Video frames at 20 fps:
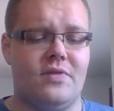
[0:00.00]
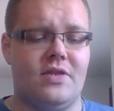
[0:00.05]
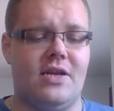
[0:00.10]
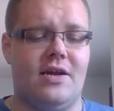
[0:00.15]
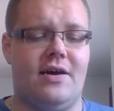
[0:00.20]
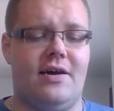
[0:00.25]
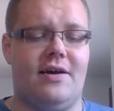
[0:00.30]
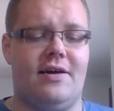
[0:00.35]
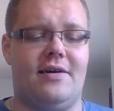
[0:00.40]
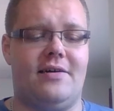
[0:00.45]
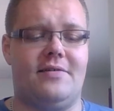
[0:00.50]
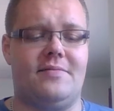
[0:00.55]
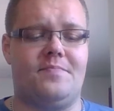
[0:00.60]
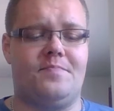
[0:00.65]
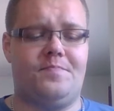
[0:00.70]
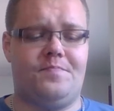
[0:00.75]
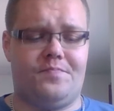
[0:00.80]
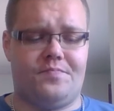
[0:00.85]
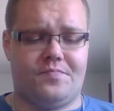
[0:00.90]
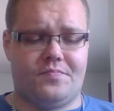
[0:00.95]

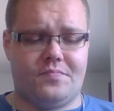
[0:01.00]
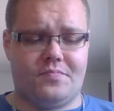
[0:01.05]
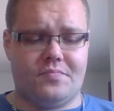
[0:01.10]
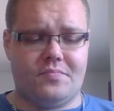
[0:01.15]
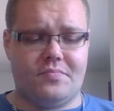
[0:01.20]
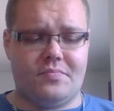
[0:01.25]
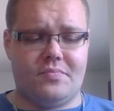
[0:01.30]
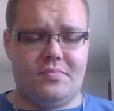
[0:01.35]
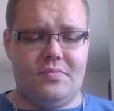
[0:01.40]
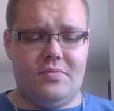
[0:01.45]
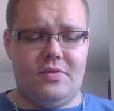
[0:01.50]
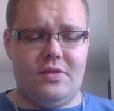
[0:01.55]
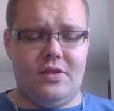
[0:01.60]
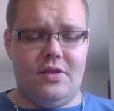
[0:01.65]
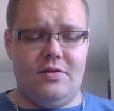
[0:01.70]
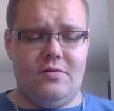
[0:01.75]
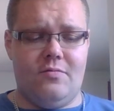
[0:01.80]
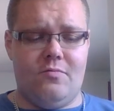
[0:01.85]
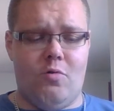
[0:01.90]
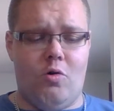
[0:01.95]

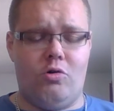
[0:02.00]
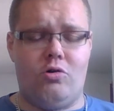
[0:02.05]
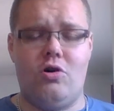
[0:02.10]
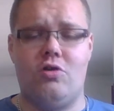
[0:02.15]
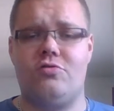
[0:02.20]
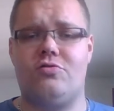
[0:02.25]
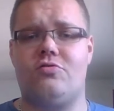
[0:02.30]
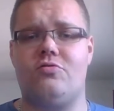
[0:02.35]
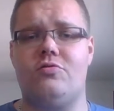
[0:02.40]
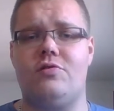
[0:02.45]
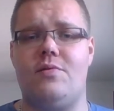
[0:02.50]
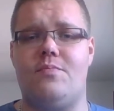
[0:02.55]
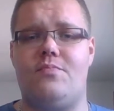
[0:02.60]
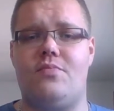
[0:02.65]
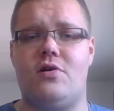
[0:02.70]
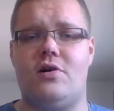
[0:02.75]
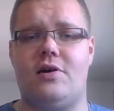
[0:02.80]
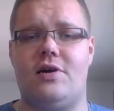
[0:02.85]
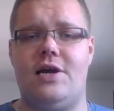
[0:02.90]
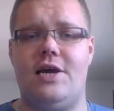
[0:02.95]
We'll go through the
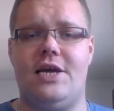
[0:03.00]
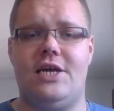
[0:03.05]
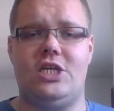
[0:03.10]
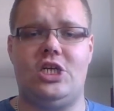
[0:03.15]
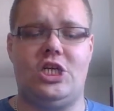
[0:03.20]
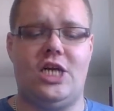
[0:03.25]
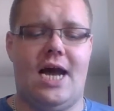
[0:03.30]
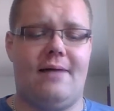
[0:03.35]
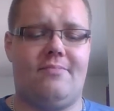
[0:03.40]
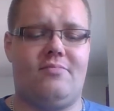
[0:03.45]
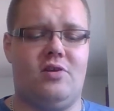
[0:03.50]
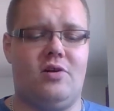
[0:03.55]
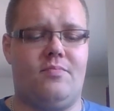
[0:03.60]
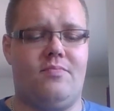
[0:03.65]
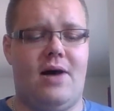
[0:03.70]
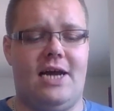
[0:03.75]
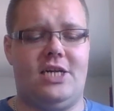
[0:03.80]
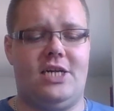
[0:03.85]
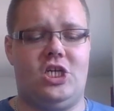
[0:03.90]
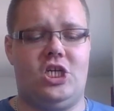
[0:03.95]
book chapter
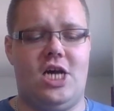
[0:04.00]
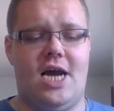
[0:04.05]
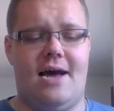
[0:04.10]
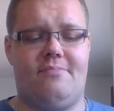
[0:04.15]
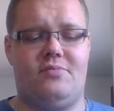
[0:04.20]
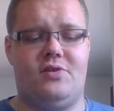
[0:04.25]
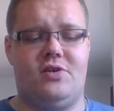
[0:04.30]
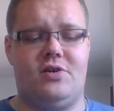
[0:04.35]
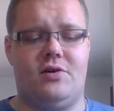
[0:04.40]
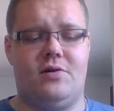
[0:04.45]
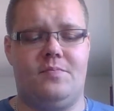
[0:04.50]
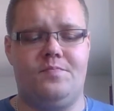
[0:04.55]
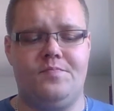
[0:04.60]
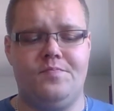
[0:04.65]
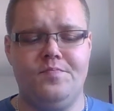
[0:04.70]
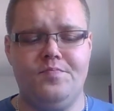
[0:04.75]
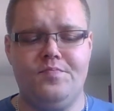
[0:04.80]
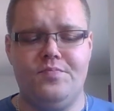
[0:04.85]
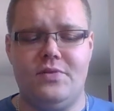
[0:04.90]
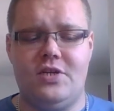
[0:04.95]
by chapter.
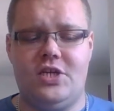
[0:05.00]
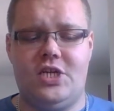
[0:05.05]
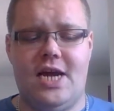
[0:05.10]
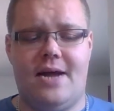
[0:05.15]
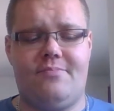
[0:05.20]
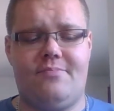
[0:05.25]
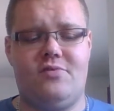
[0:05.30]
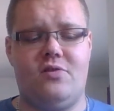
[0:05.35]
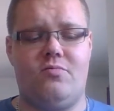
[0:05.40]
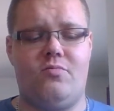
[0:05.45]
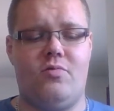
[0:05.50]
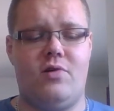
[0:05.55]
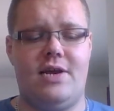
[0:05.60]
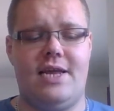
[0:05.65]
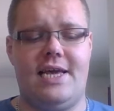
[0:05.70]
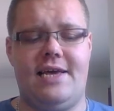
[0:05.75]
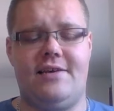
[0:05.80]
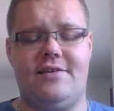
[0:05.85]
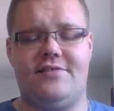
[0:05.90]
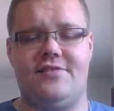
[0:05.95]
Chapter
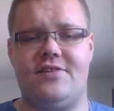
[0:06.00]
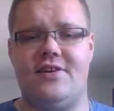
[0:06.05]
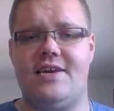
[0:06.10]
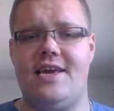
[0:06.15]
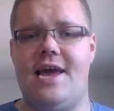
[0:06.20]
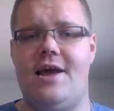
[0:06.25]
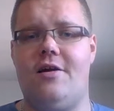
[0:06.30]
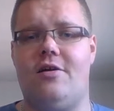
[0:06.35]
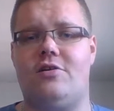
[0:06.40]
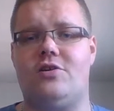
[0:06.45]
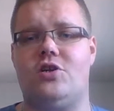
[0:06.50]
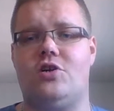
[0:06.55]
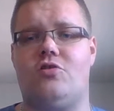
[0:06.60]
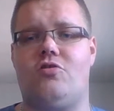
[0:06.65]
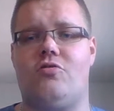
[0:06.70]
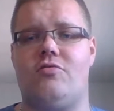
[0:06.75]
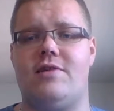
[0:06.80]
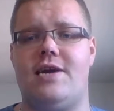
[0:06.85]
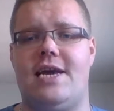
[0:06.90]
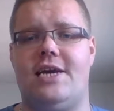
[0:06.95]
1 is character
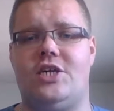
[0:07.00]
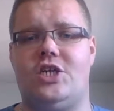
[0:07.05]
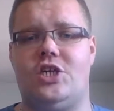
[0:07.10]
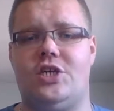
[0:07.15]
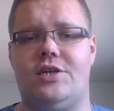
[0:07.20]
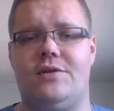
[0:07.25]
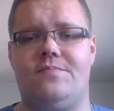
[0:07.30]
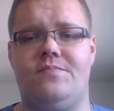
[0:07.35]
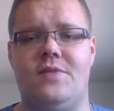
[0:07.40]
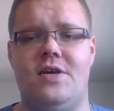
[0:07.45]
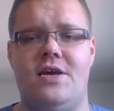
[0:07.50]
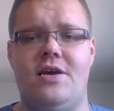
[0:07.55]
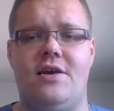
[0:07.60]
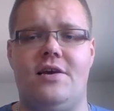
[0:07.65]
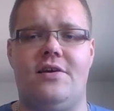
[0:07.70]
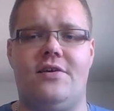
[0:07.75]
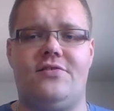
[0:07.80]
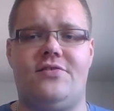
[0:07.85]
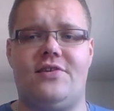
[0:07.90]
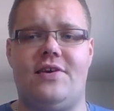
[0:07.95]
creation.
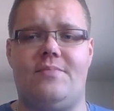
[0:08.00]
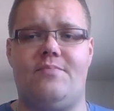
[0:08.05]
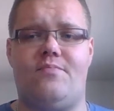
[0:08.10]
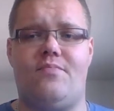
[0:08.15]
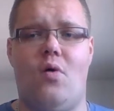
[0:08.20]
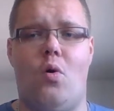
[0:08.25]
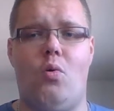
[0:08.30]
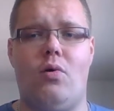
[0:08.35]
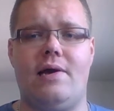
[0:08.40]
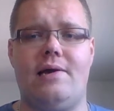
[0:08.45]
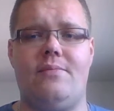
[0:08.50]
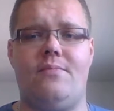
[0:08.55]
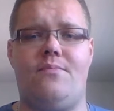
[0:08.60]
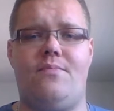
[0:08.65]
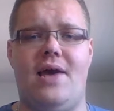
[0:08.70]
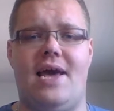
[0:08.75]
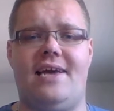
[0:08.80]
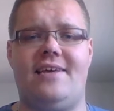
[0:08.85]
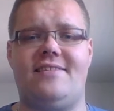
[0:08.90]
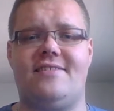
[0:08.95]
It's a
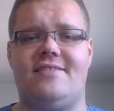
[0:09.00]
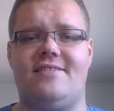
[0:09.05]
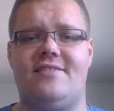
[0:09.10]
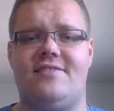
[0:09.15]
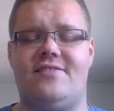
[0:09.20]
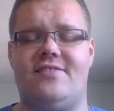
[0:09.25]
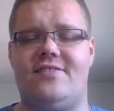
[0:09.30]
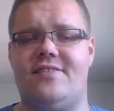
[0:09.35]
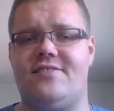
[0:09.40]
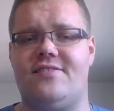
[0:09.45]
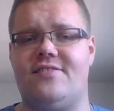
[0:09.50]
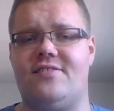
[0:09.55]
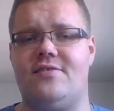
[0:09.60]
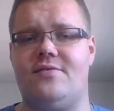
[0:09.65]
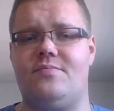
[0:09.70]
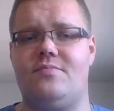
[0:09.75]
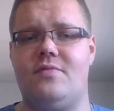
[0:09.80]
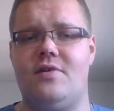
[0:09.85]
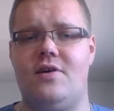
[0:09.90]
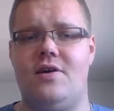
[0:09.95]
point-based
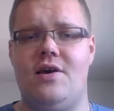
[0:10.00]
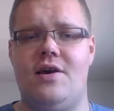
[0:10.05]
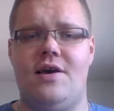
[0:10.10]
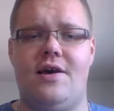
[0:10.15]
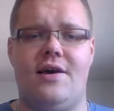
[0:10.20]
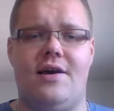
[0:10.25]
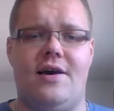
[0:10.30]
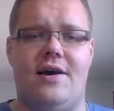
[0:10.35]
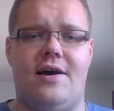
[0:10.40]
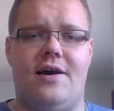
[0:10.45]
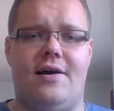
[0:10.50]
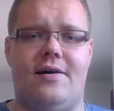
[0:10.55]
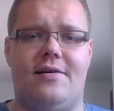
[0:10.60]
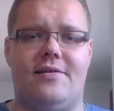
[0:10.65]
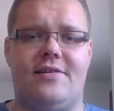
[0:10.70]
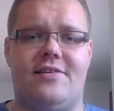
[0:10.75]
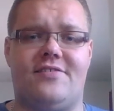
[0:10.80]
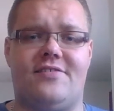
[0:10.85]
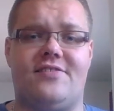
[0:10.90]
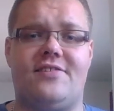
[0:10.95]
system,
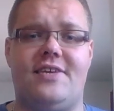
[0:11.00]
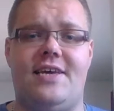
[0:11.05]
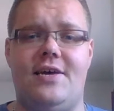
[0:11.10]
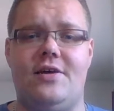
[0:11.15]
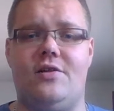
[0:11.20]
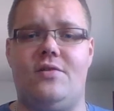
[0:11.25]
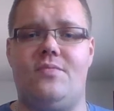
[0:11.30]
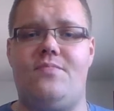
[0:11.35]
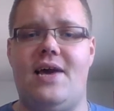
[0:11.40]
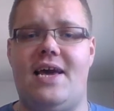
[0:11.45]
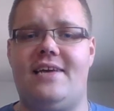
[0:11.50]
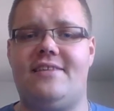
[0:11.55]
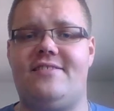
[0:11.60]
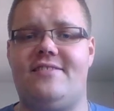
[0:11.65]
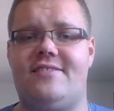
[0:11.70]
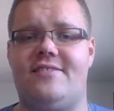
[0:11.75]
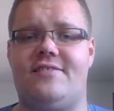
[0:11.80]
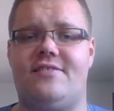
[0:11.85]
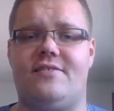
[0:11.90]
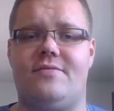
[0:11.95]
a skill-based
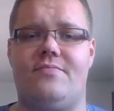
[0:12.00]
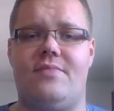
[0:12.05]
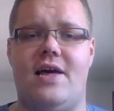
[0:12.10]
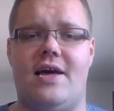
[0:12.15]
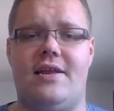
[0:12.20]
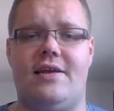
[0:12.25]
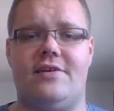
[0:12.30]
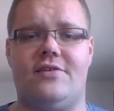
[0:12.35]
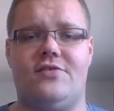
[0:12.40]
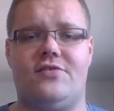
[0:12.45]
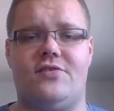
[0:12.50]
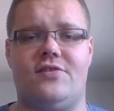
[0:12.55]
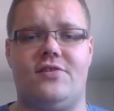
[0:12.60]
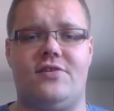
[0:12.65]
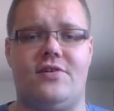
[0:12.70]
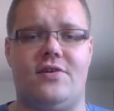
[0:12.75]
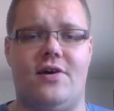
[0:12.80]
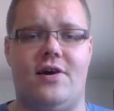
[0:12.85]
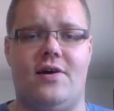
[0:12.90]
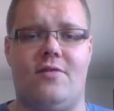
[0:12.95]
system that is,
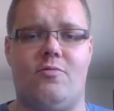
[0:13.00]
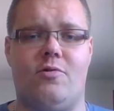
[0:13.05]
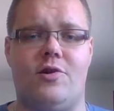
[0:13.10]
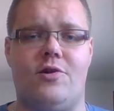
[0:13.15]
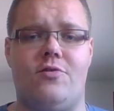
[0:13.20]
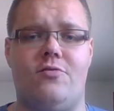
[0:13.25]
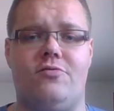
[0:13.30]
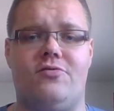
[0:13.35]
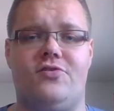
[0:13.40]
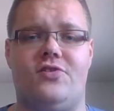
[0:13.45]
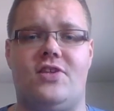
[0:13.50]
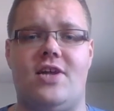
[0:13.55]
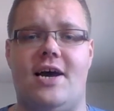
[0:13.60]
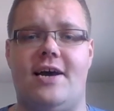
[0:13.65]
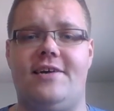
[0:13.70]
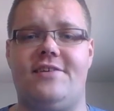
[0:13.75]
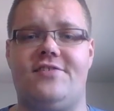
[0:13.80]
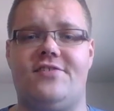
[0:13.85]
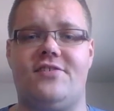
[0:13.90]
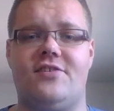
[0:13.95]
where you use
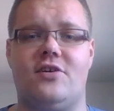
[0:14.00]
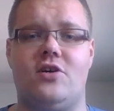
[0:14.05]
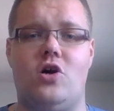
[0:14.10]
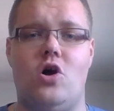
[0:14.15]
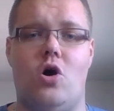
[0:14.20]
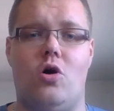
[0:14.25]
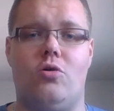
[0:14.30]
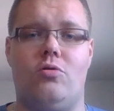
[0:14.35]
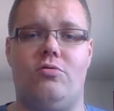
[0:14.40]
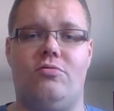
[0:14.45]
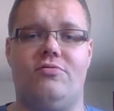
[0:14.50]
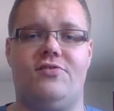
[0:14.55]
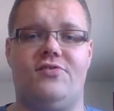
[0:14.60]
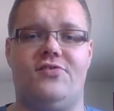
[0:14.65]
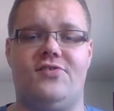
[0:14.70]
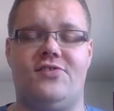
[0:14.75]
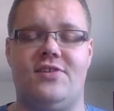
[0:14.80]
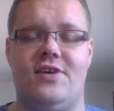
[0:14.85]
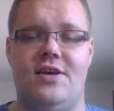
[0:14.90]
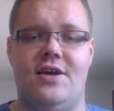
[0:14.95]
dice
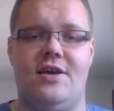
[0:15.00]
codes.